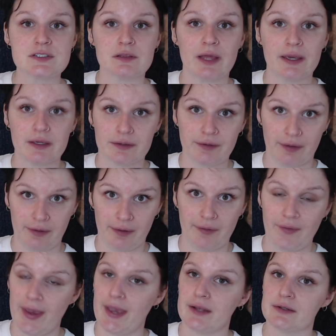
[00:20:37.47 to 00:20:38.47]
like
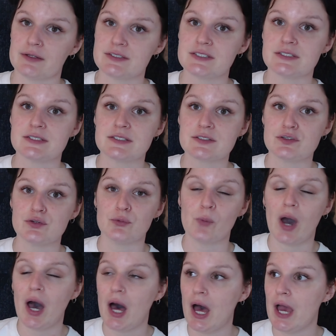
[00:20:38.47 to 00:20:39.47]
Agnes's new
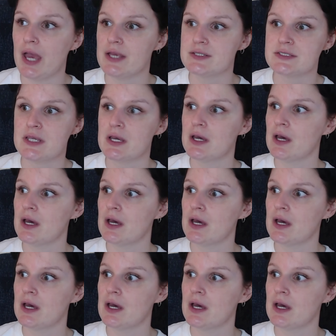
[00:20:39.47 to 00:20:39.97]
eyes,